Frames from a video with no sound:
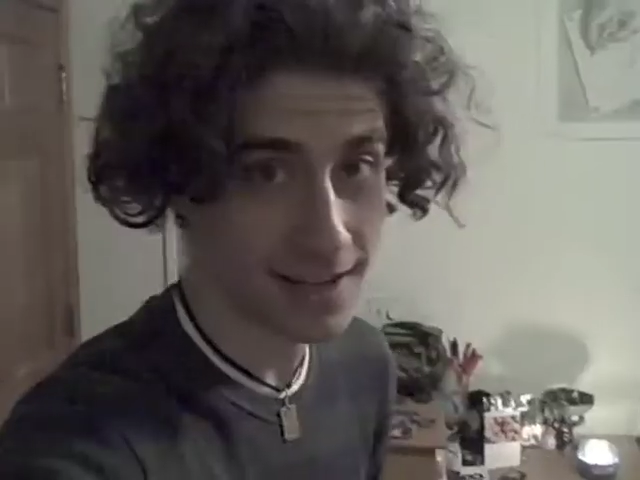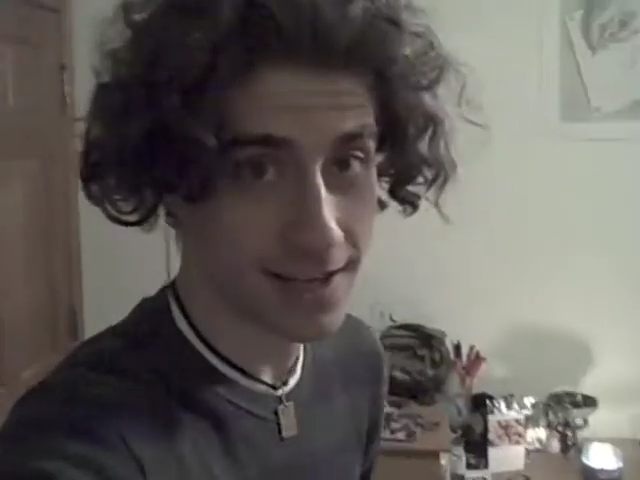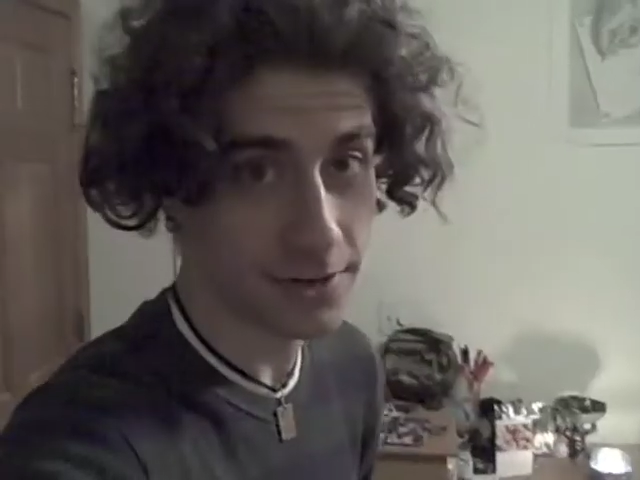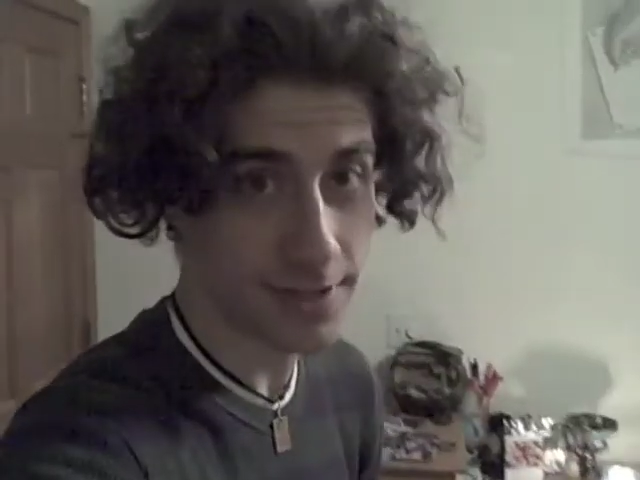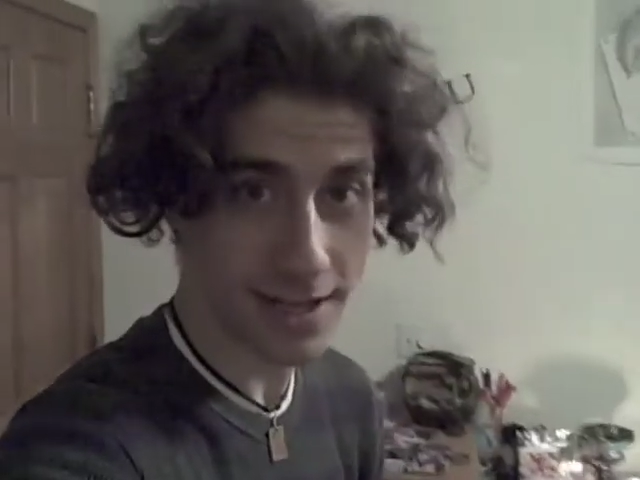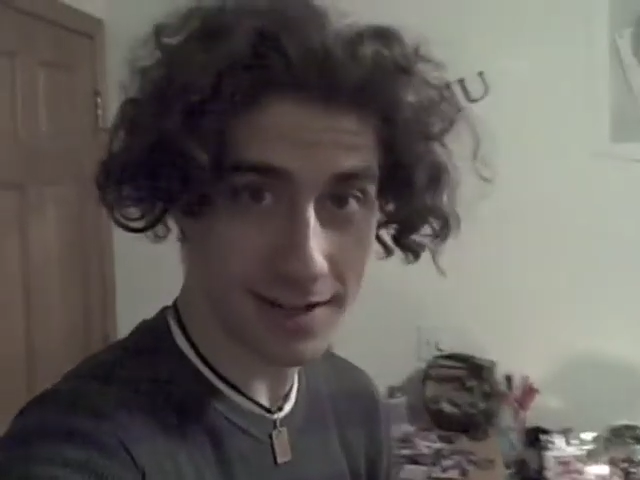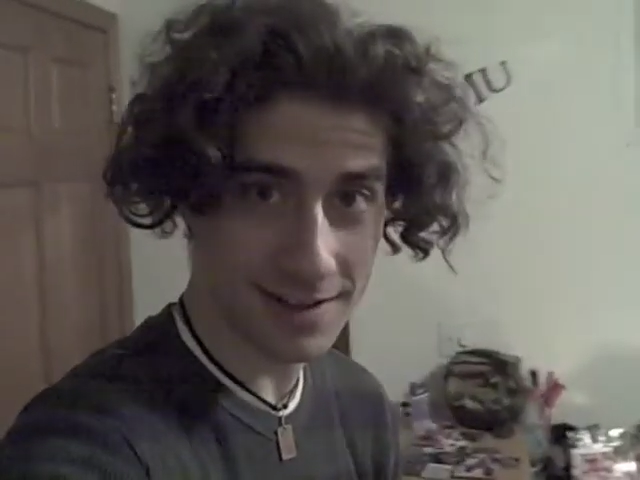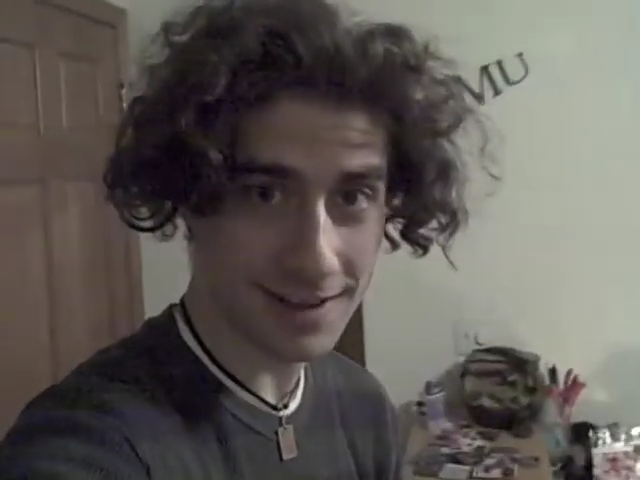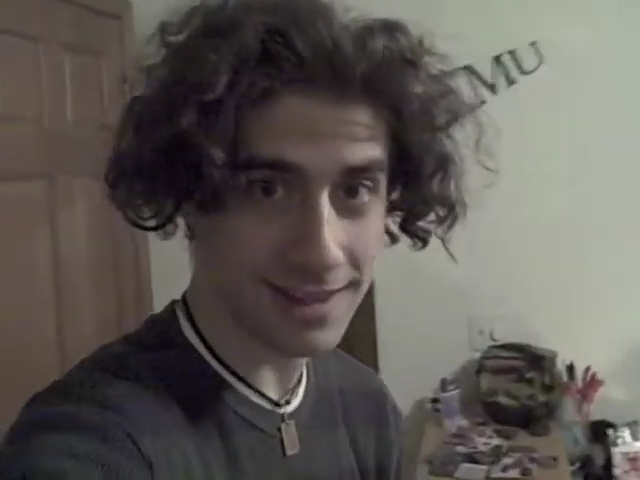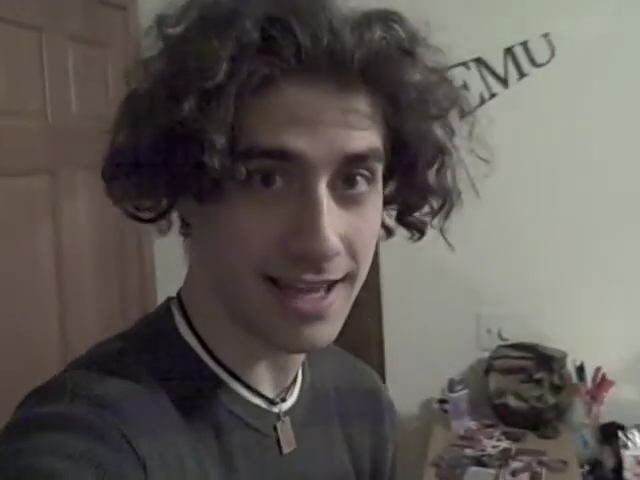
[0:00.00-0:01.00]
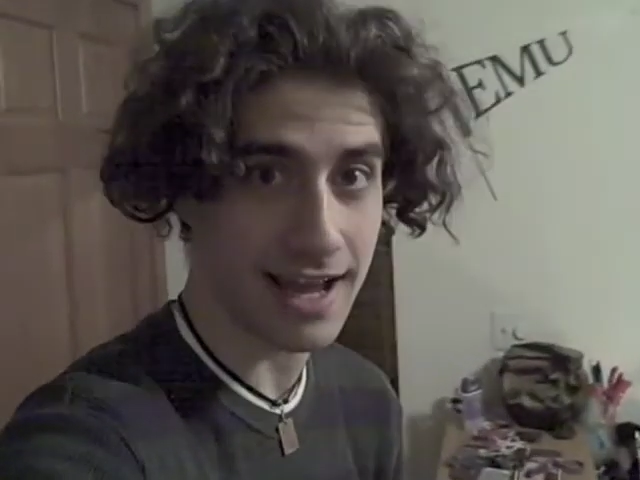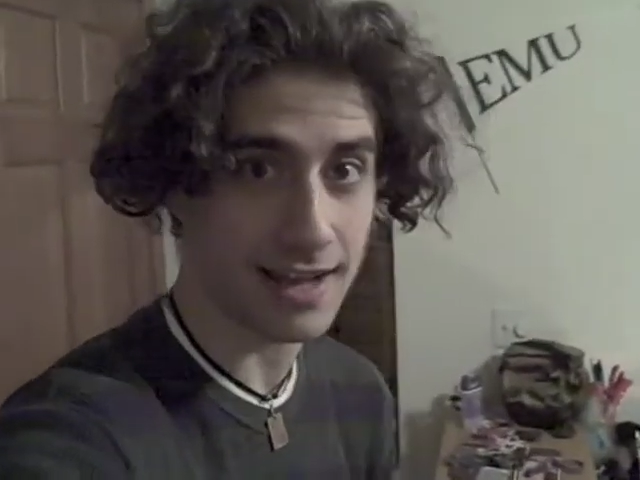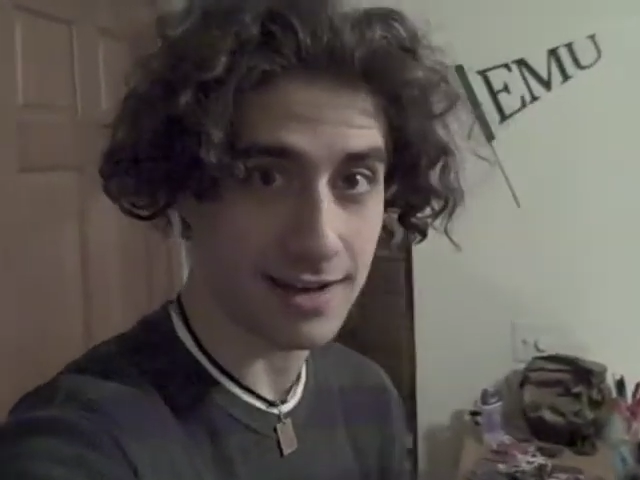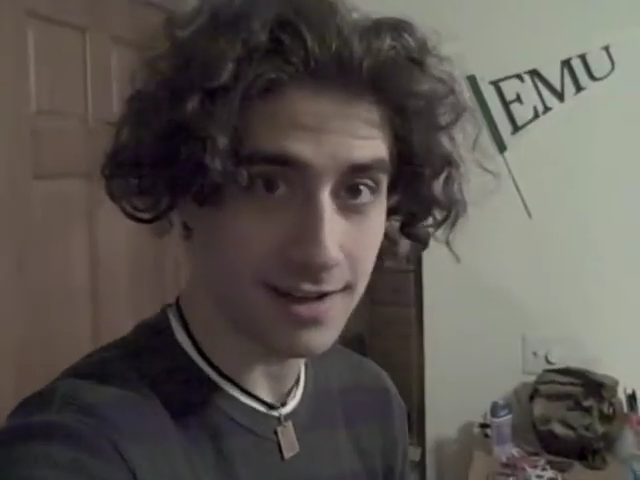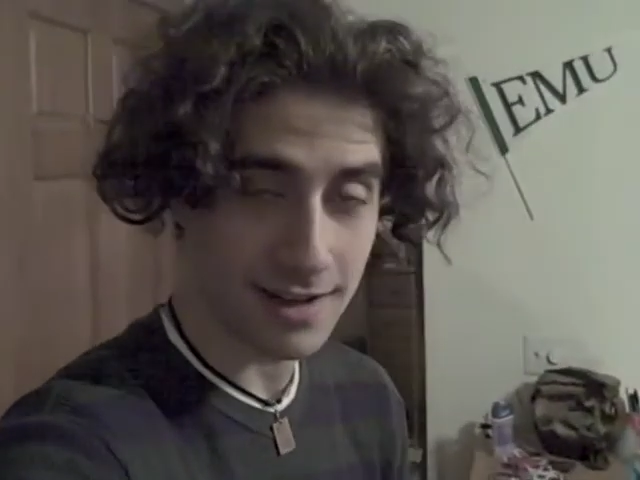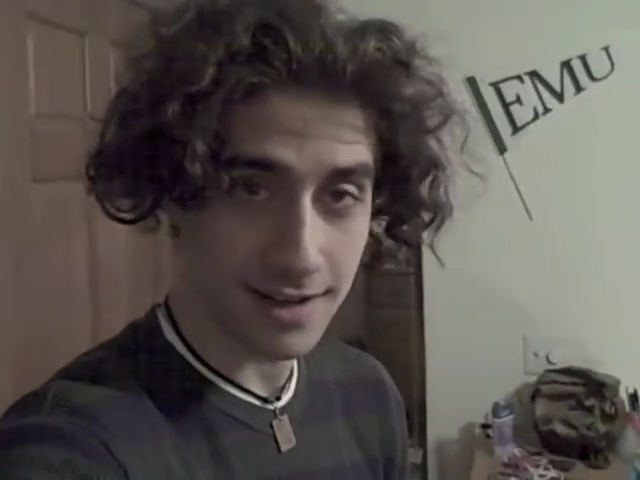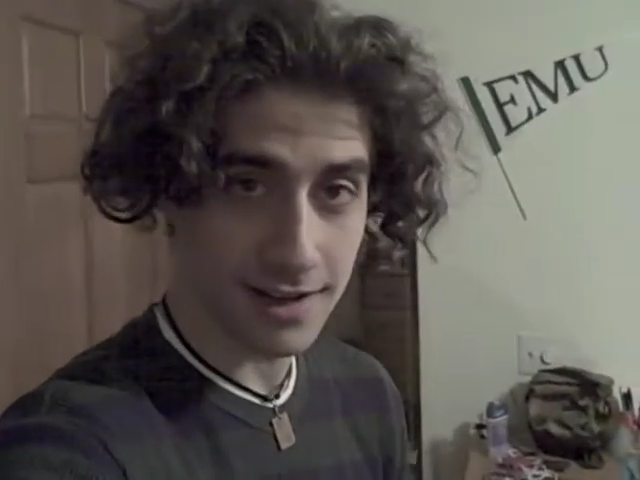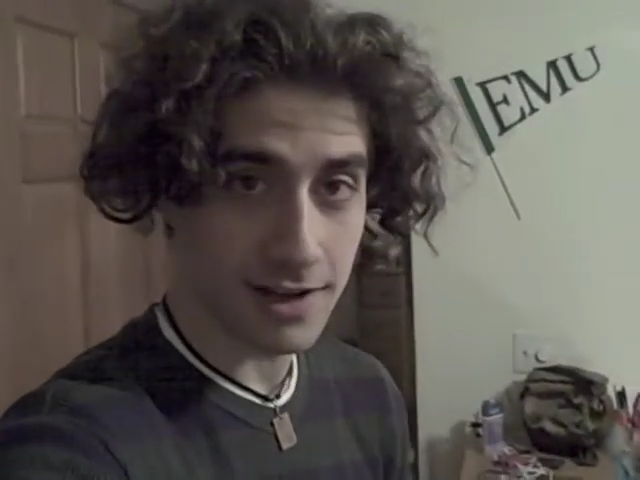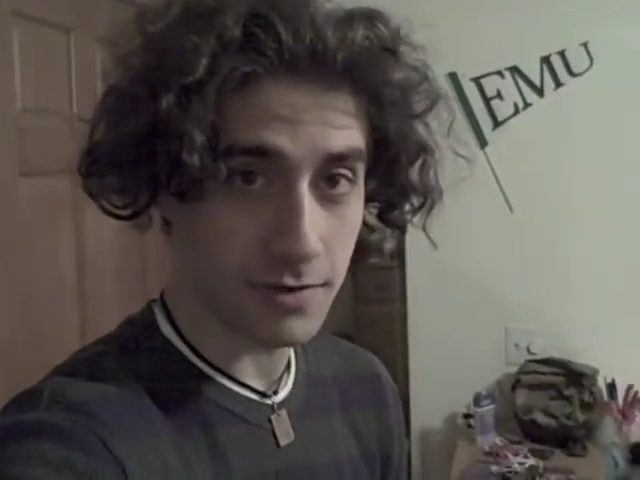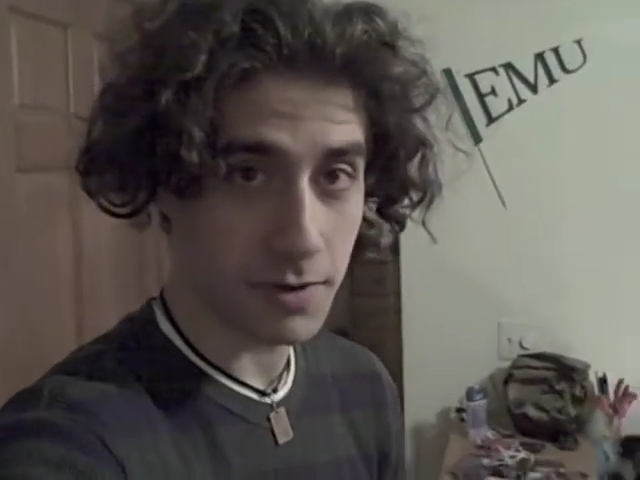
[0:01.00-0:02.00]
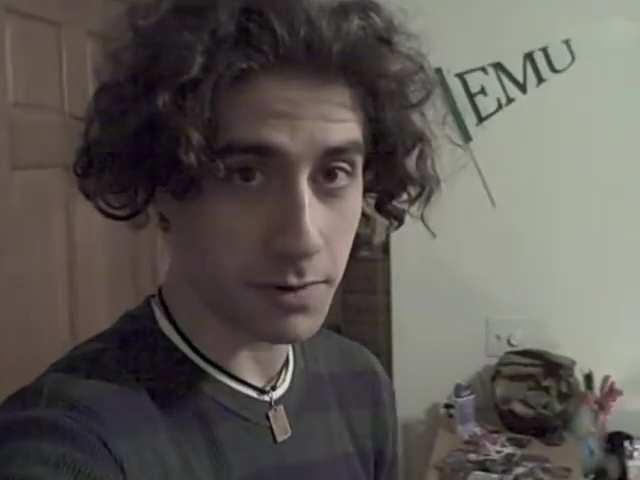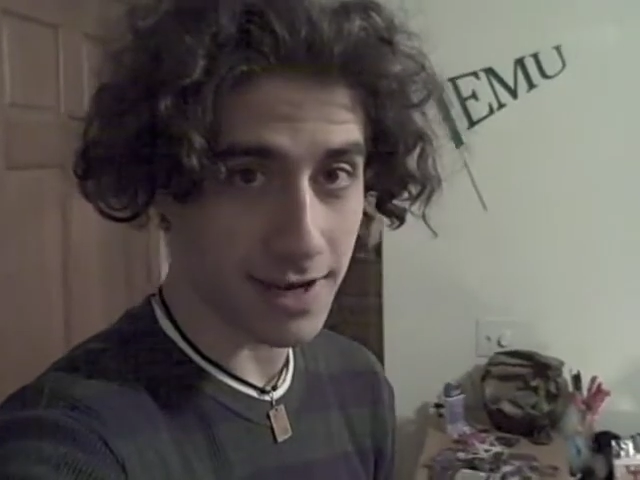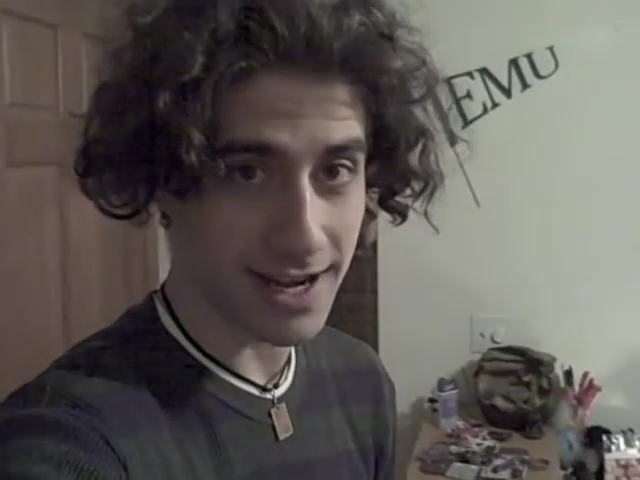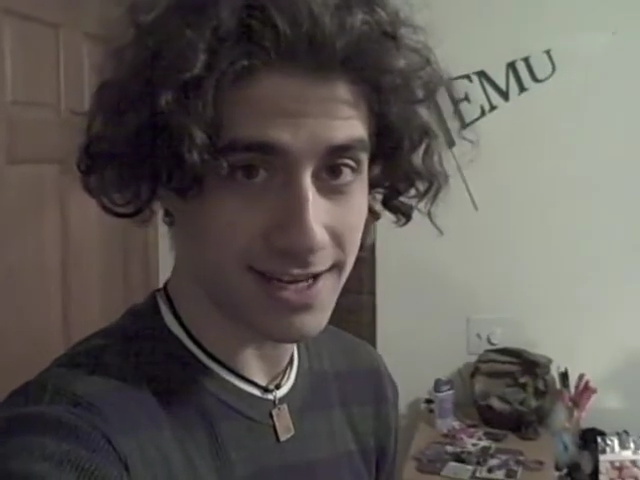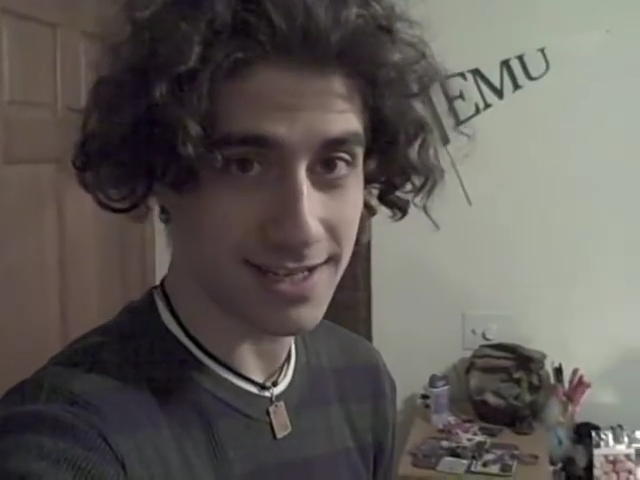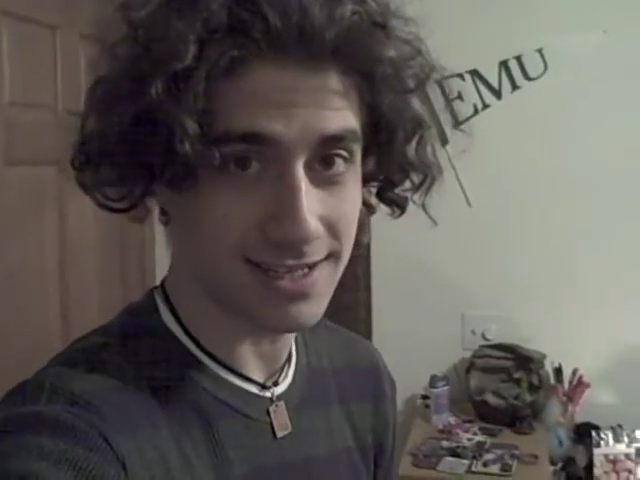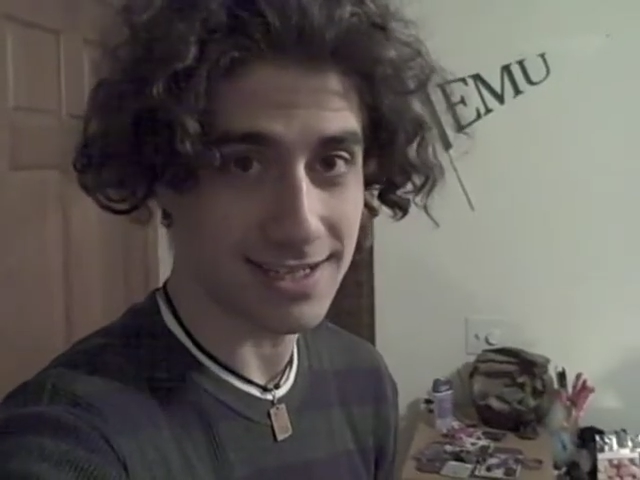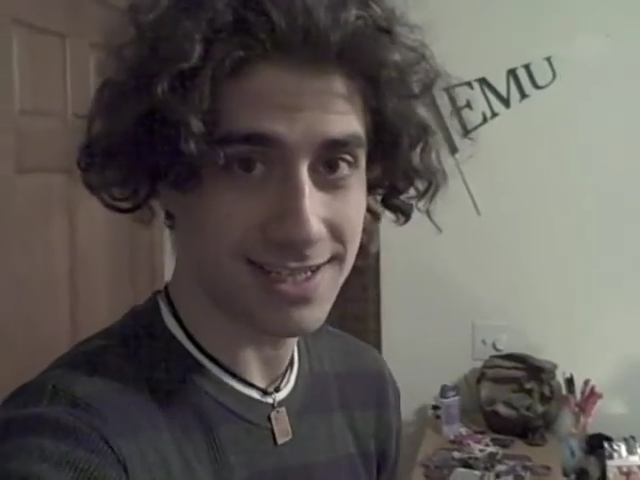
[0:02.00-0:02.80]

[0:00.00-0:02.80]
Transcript: Can you tell that we were kind of